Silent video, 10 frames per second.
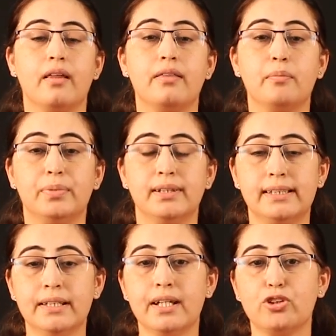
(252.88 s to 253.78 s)
The
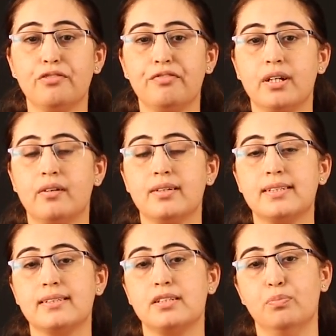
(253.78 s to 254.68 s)
percentage of
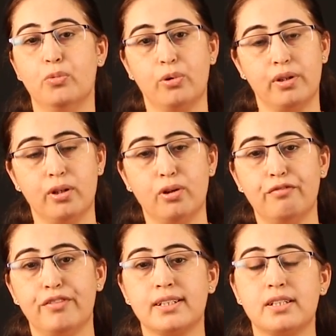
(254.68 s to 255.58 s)
interest is more than on
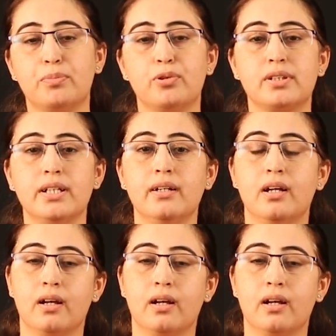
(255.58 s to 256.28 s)
fixed deposit